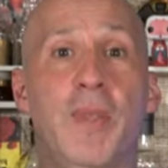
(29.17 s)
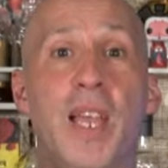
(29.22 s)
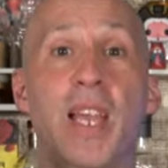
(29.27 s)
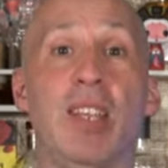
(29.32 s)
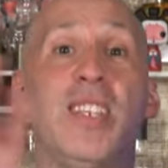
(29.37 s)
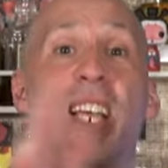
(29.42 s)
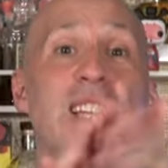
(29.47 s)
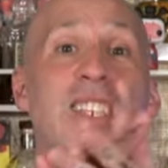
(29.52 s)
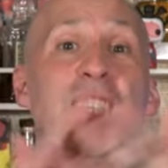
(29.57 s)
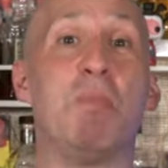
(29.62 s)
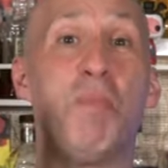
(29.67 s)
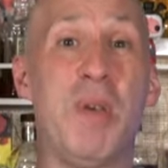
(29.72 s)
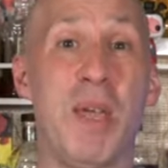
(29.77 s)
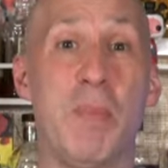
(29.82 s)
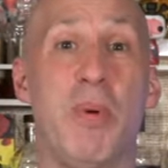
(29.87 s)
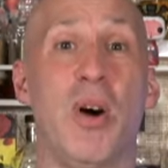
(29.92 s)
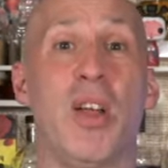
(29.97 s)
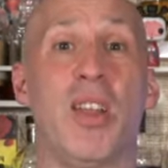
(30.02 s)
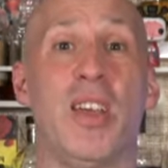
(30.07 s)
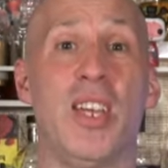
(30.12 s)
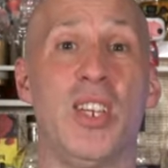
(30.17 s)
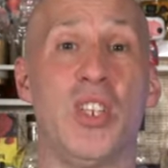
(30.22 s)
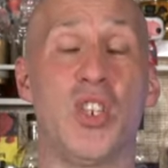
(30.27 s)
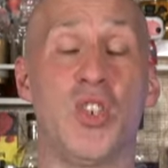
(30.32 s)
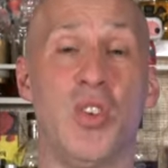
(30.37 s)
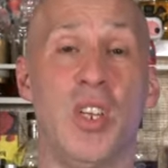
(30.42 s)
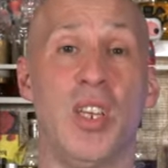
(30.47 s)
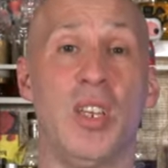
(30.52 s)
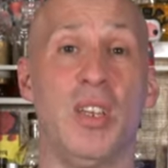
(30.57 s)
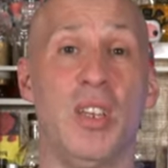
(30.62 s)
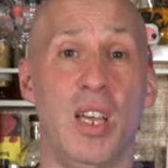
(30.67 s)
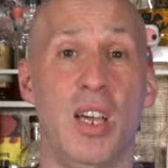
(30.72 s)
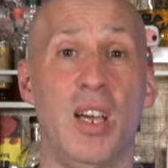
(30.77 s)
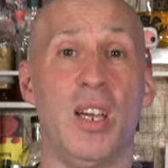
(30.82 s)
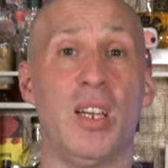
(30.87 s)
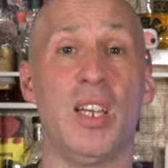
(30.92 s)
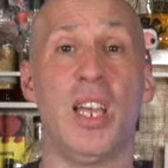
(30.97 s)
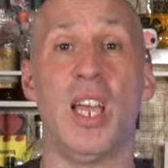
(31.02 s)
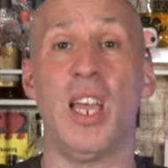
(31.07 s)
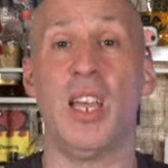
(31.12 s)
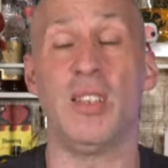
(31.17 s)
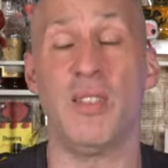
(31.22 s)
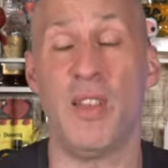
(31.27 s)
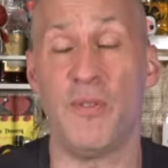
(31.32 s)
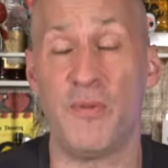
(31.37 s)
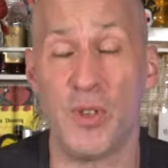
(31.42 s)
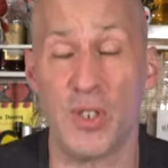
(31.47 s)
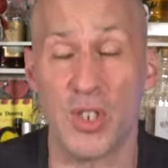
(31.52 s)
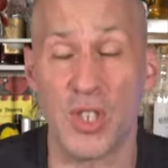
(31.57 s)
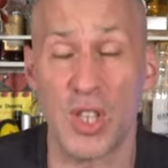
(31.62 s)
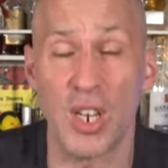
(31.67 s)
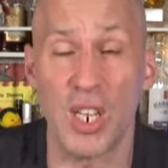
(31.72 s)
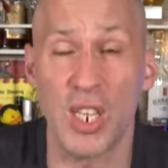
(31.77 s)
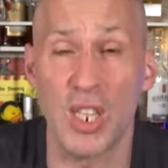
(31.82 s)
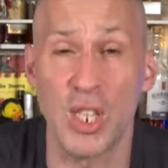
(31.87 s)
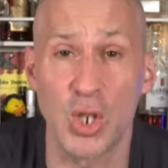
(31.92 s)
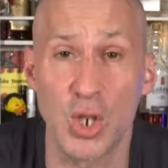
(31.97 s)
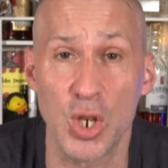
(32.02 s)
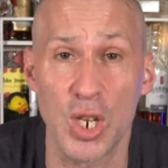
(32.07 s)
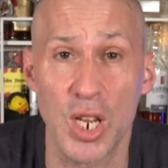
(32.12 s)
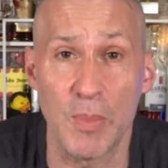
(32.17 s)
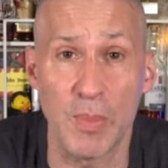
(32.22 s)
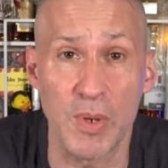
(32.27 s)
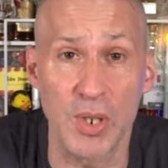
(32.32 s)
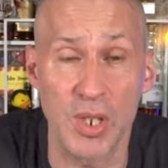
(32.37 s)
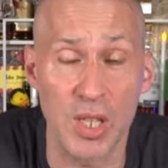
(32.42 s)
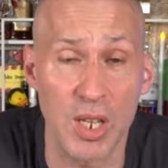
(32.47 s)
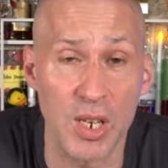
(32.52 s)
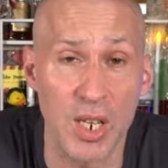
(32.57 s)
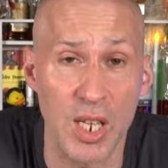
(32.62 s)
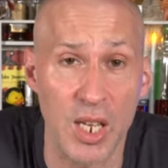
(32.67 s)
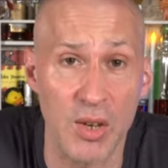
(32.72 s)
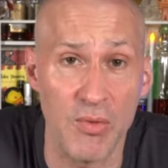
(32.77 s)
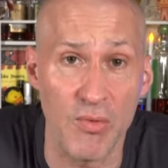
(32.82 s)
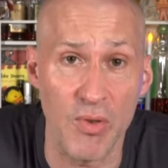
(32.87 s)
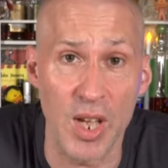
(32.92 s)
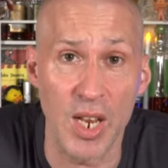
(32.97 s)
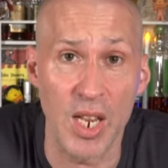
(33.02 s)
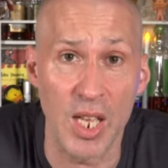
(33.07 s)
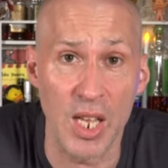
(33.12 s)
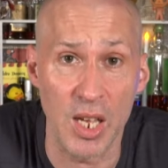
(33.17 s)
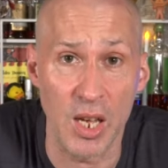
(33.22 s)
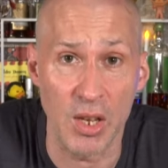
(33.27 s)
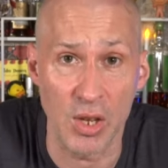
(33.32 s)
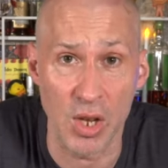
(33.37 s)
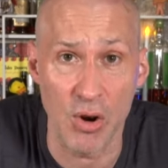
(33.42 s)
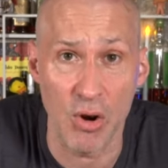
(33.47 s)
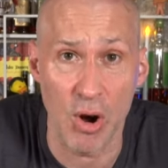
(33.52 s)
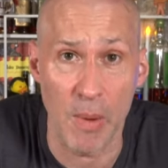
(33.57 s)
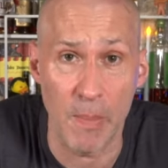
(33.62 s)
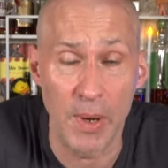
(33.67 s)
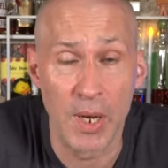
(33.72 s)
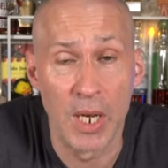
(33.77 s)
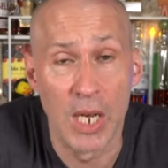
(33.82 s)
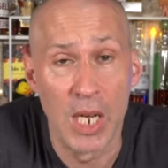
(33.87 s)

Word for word: It's actually a big part of history. Uh, if you study the julep, you're studying really Europe.